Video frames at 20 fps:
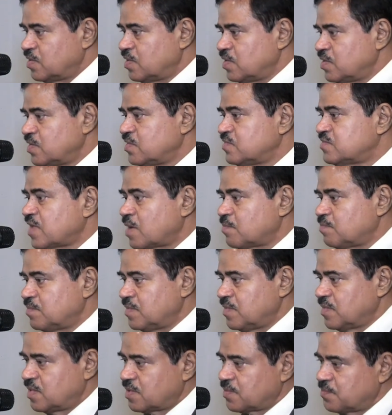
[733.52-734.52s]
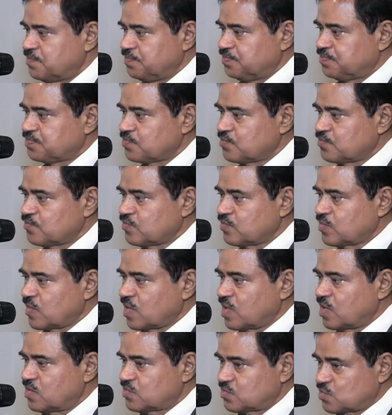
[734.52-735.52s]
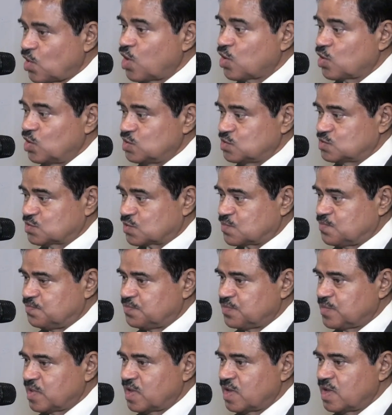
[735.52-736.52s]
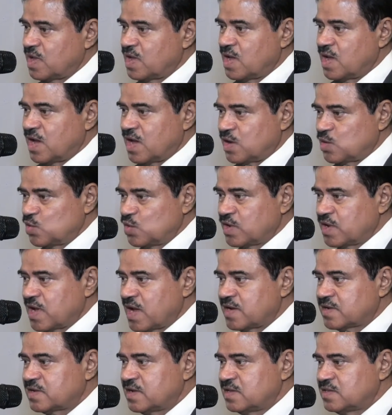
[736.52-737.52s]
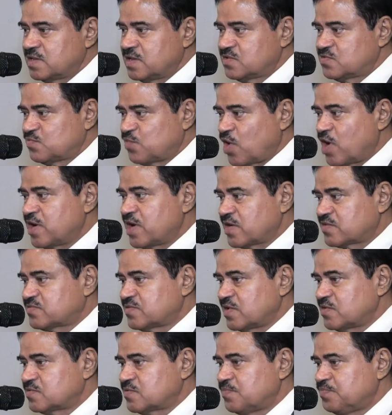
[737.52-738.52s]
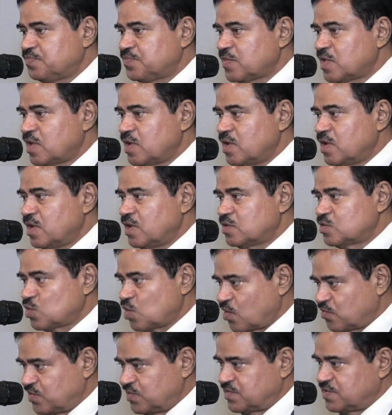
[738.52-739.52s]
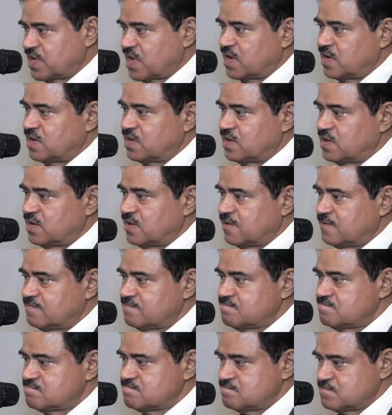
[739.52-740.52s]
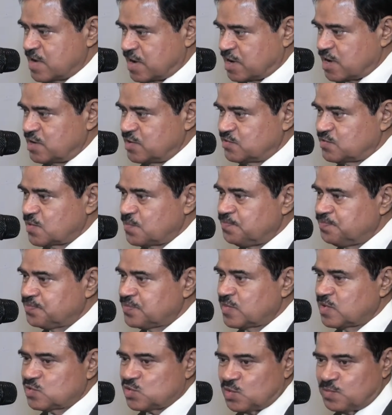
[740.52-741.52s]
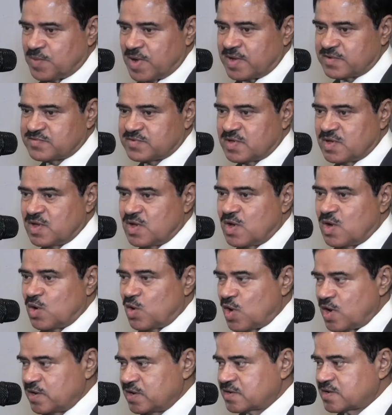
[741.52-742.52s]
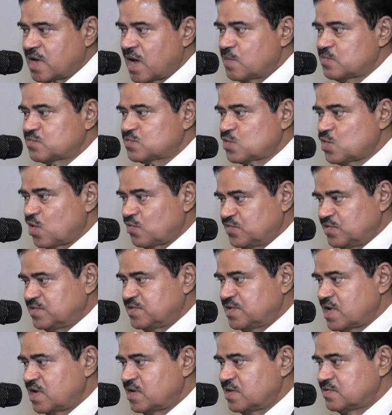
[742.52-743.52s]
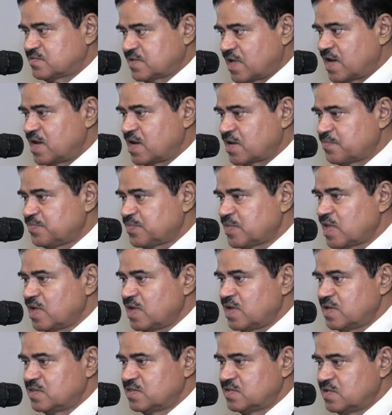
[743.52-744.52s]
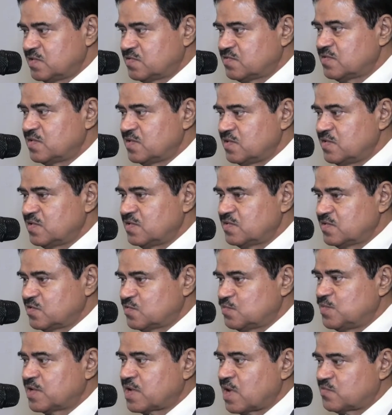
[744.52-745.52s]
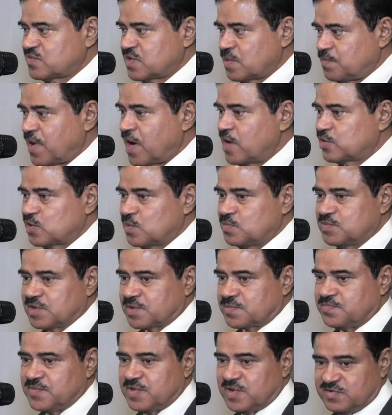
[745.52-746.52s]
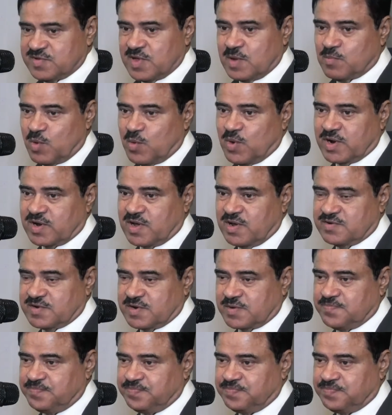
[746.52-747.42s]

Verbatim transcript: reserve stock also, and we get this foreign exchange through official mechanism through banks. When it comes through official channel, this, this becomes a part of the reserve of our country.